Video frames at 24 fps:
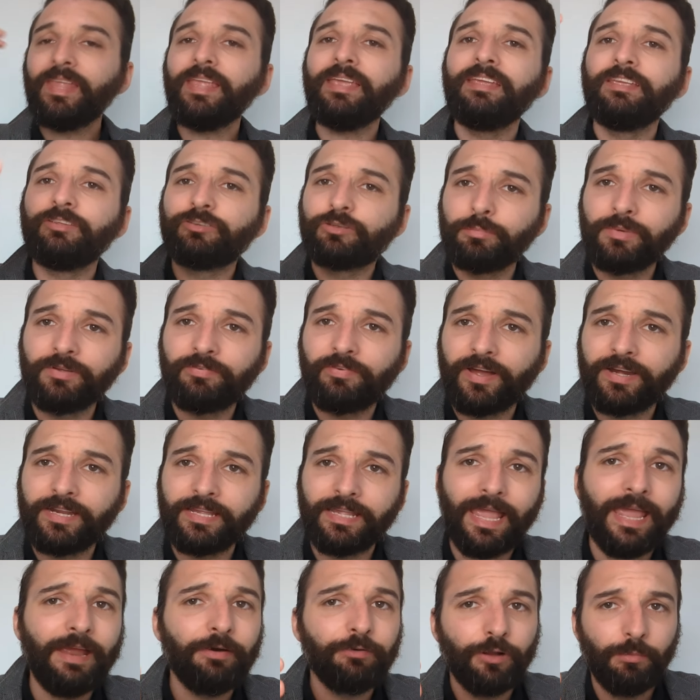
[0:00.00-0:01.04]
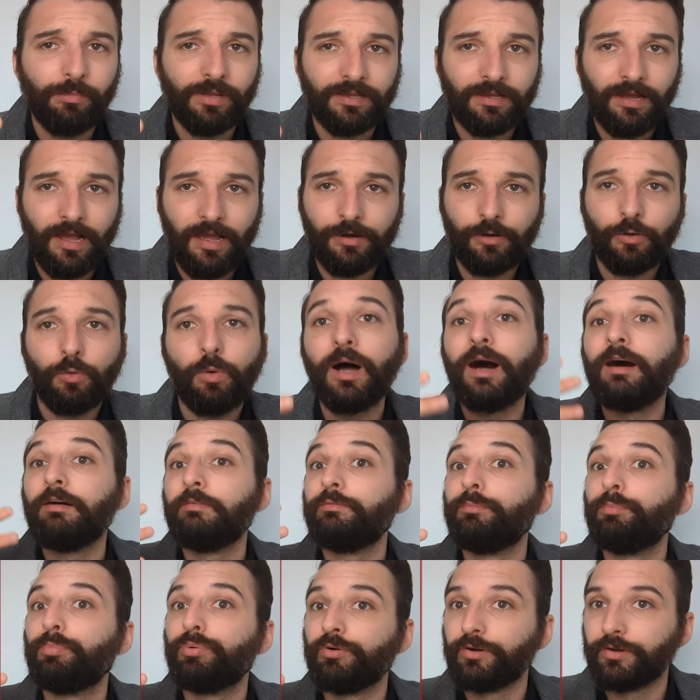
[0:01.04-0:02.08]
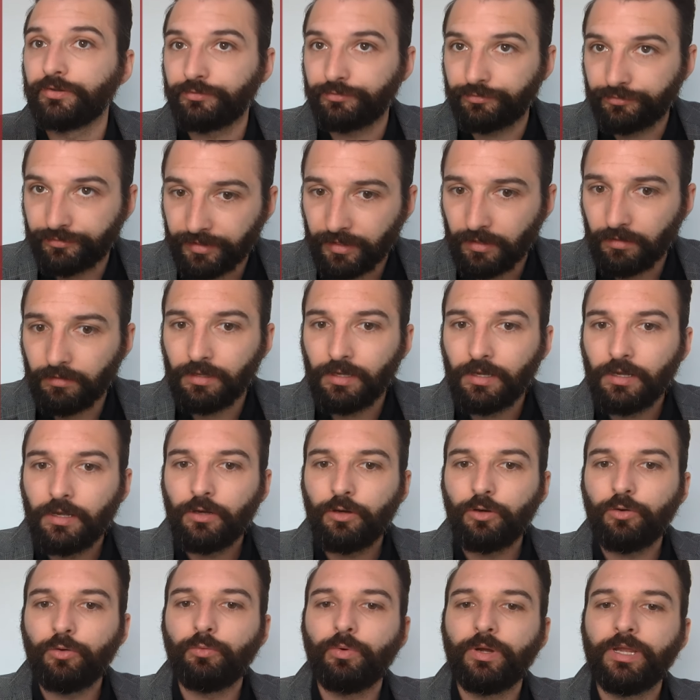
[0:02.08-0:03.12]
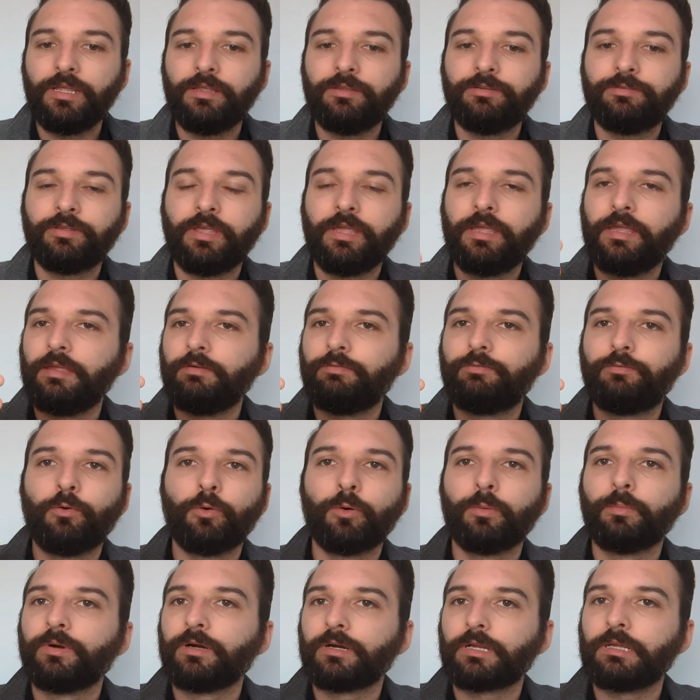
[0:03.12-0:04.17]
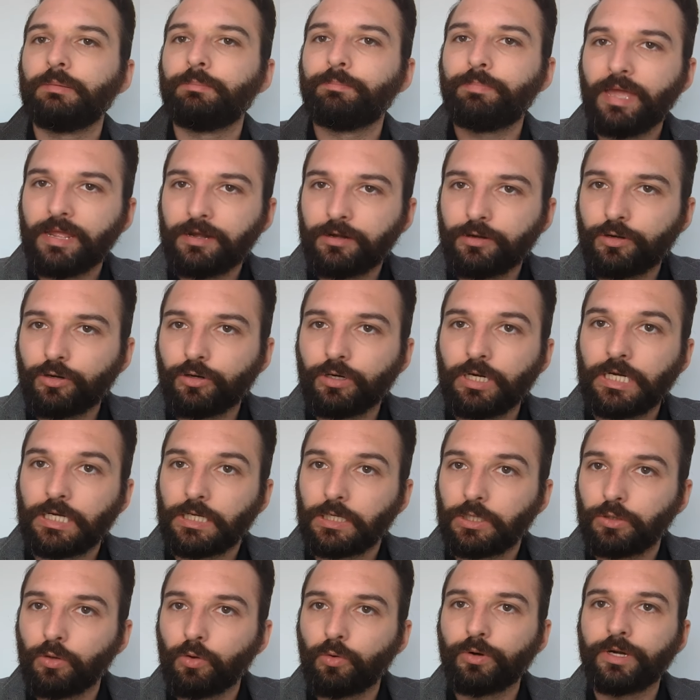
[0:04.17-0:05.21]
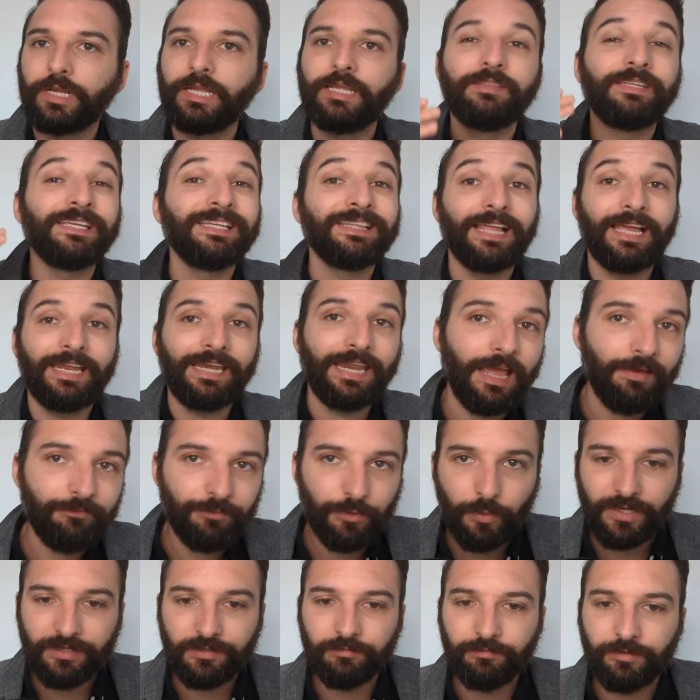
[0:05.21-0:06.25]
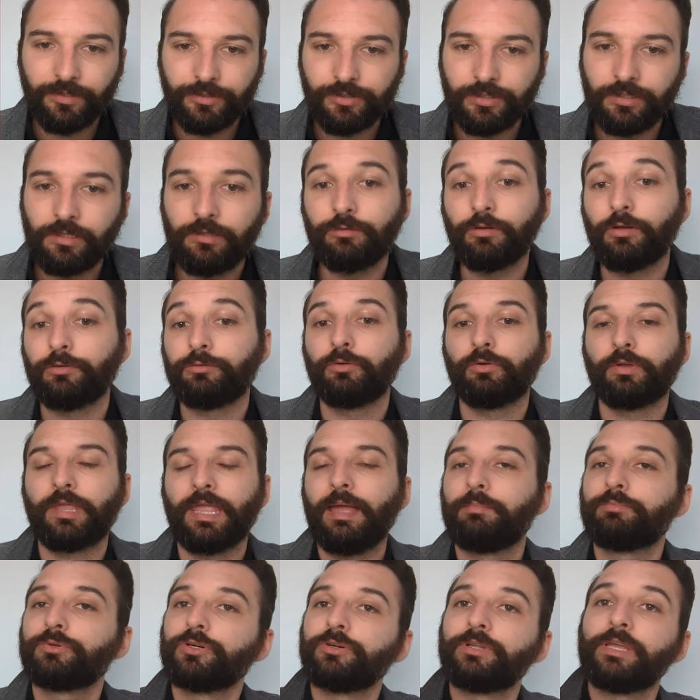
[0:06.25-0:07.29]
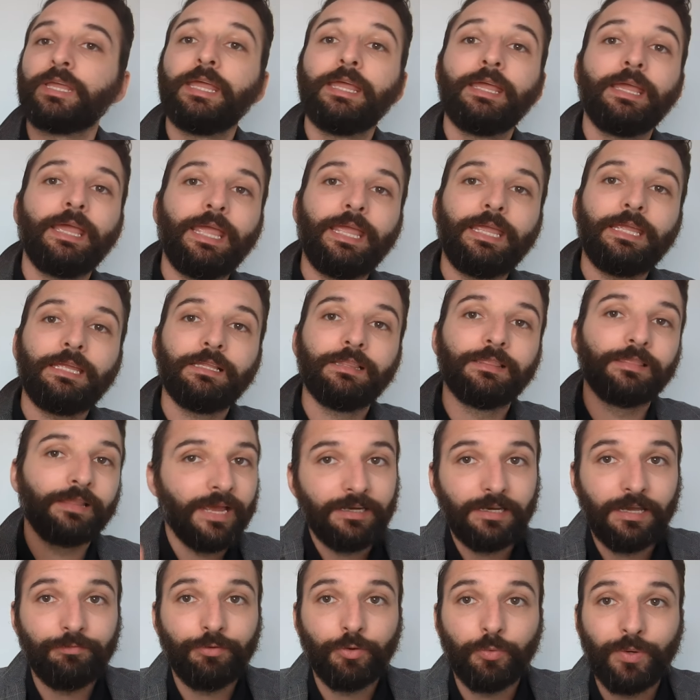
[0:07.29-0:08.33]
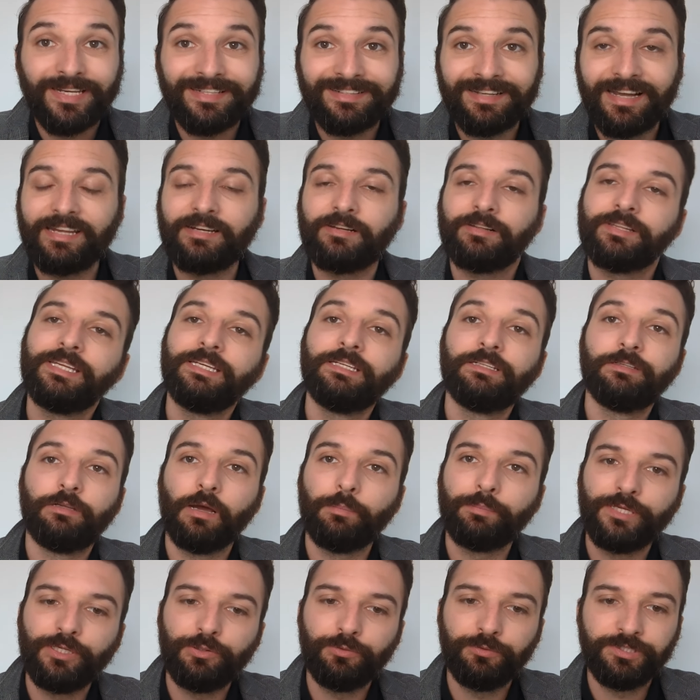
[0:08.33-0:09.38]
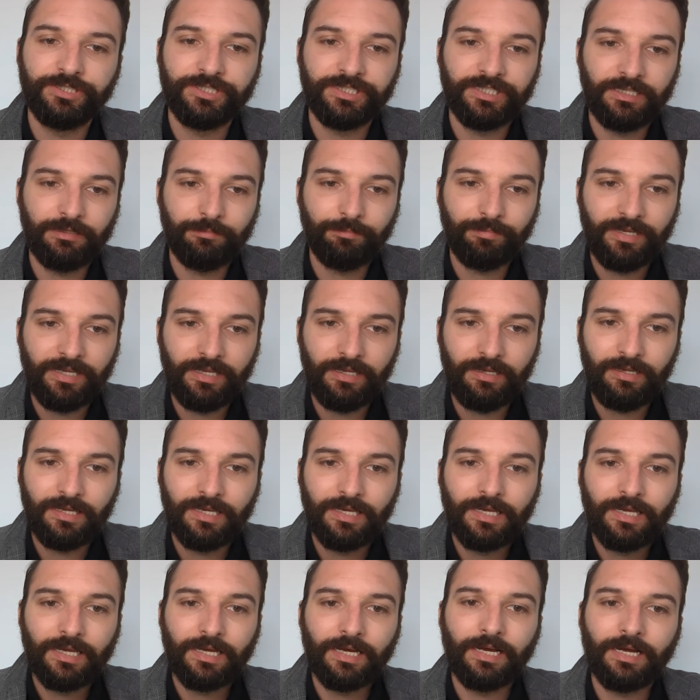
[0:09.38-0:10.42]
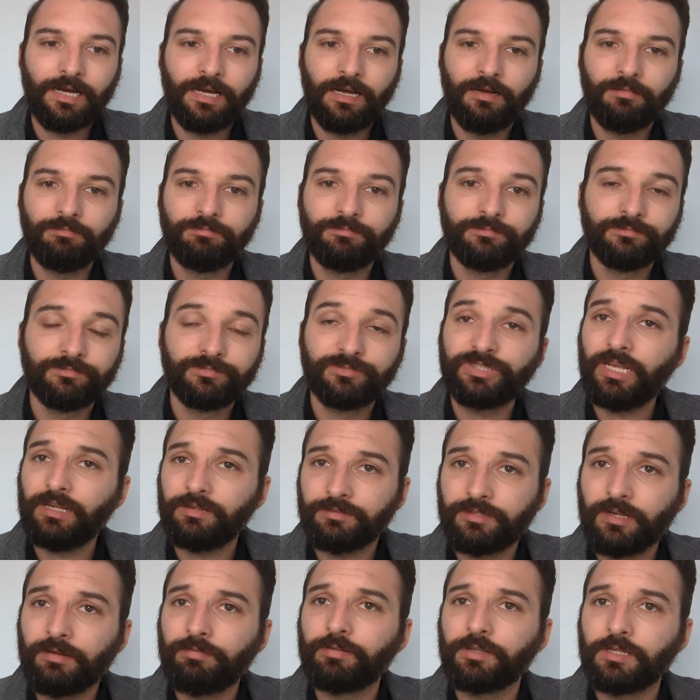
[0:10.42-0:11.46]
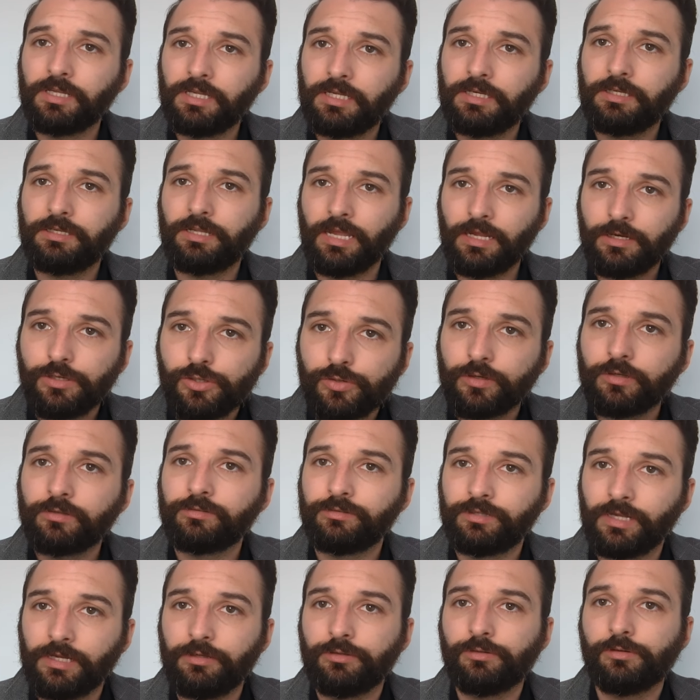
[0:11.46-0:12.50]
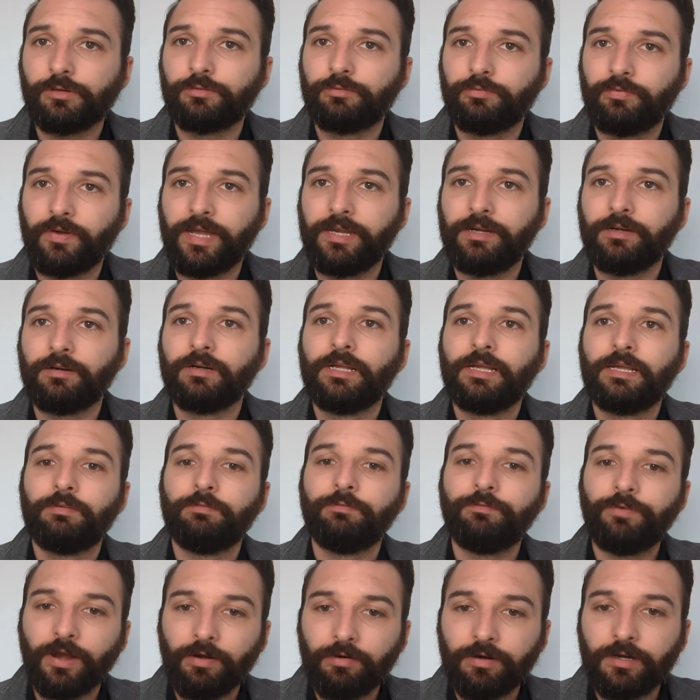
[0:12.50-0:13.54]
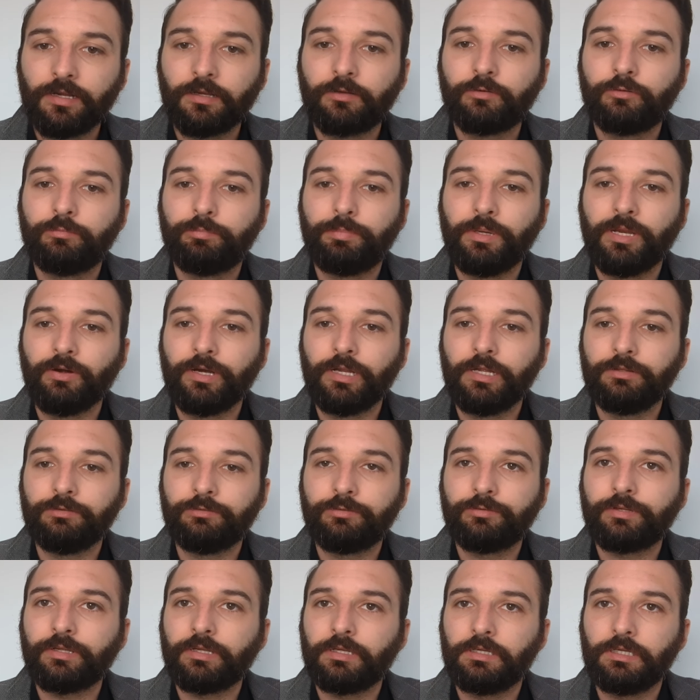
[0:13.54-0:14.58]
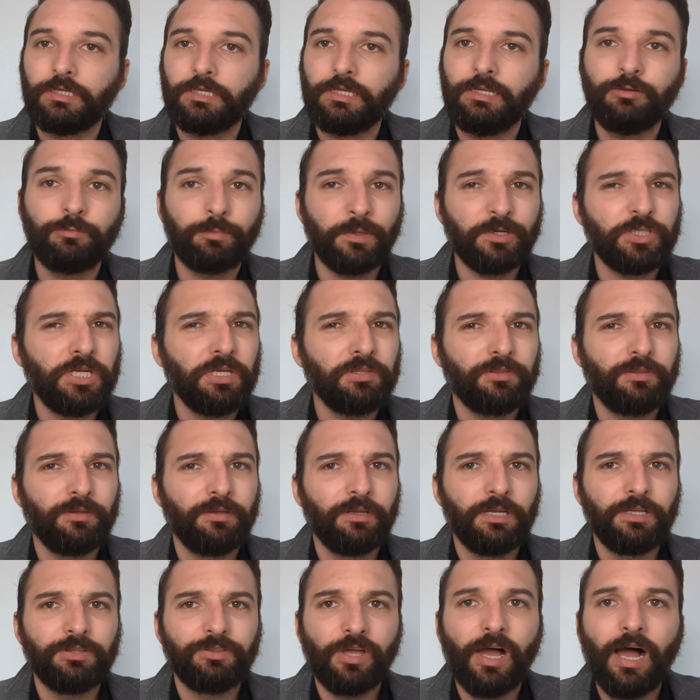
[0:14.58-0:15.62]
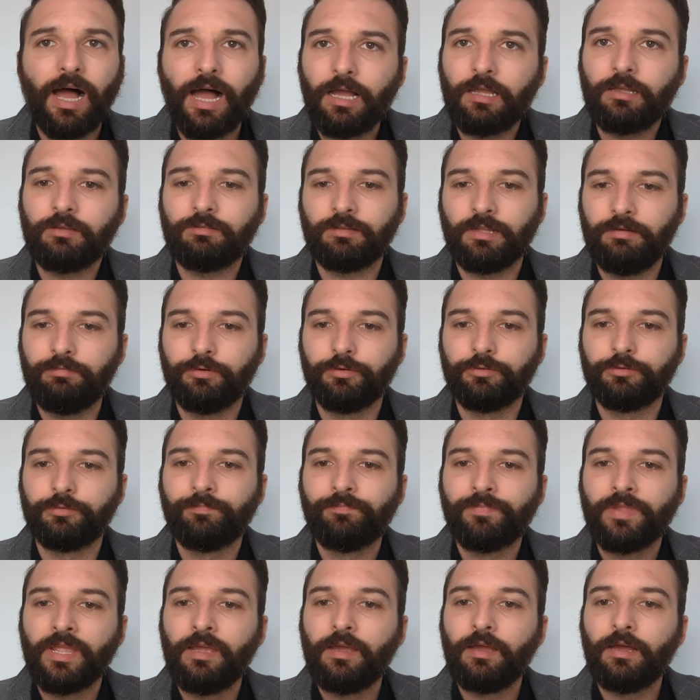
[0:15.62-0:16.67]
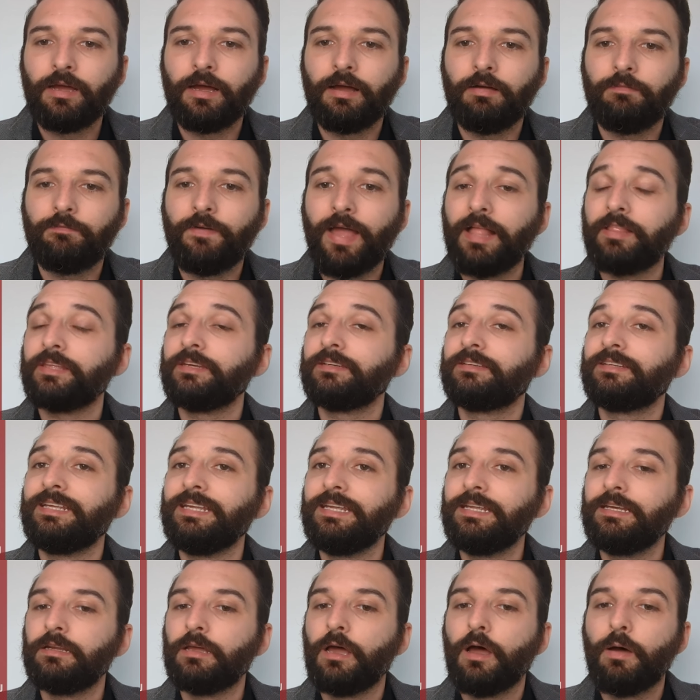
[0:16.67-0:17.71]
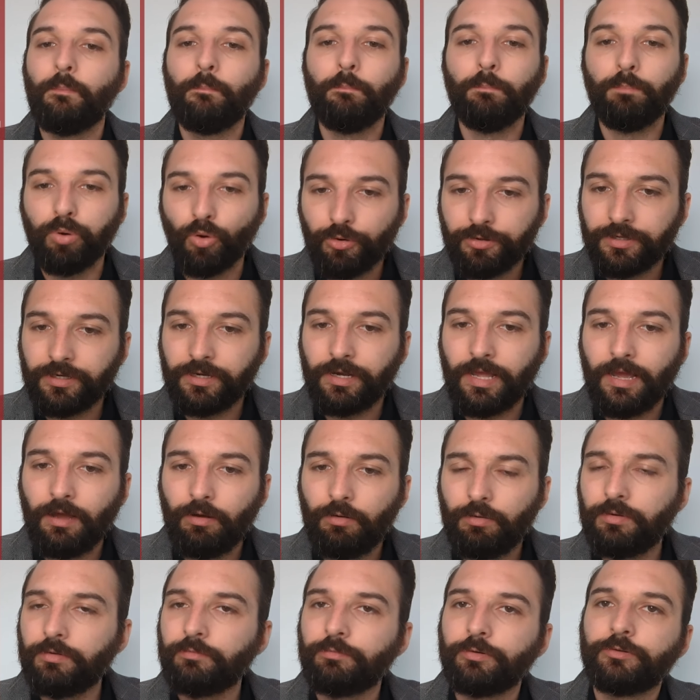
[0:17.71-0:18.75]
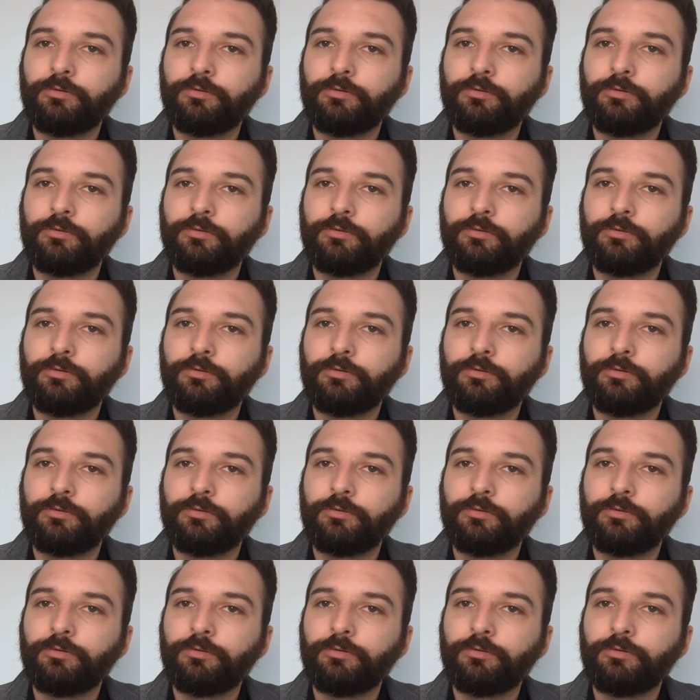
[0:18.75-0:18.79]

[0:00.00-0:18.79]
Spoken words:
He's going to be fighting Ariel Mikado of Brazil, who is a former competitor in glory in the light heavyweight division. He's also captured a light heavyweight title in WGP. Definitely a dangerous, dangerous fighter. Very experienced, especially at the highest levels. Valentin Bordianu